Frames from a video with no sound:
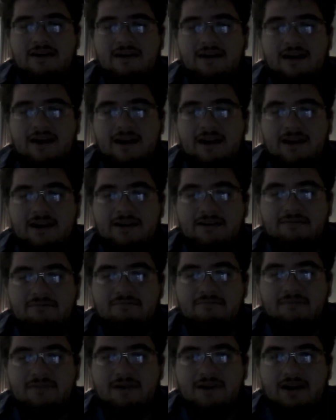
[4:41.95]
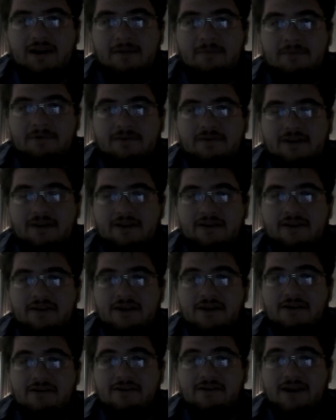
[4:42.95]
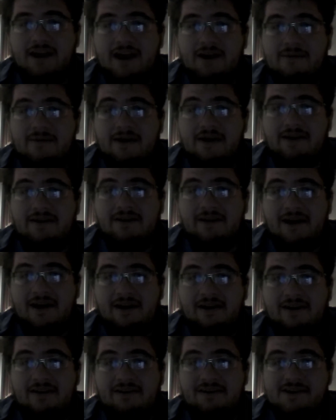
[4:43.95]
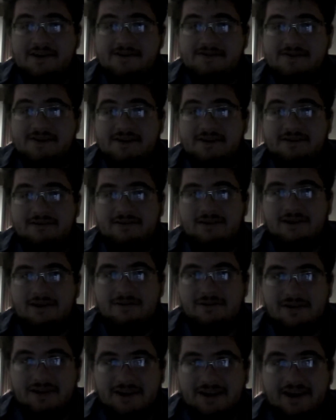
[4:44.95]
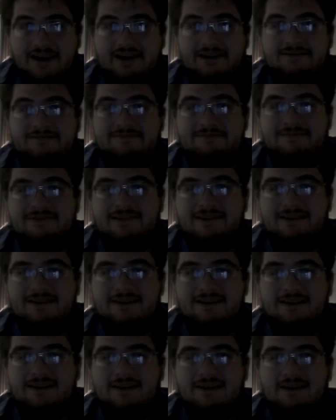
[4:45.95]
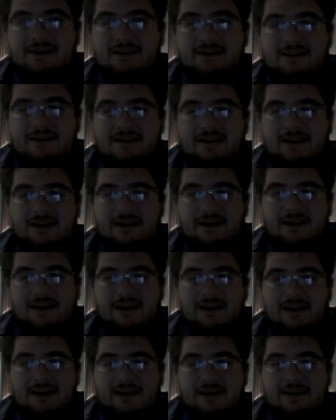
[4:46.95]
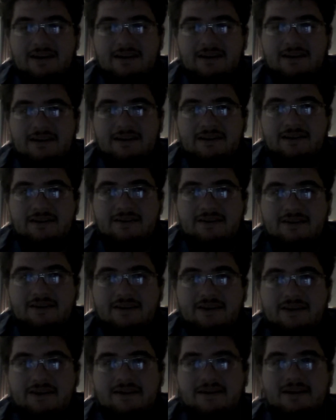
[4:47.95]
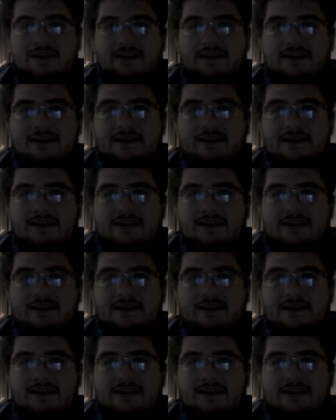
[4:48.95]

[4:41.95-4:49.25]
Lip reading: And he proceeded to go Gateway United Dojo OTK. And so then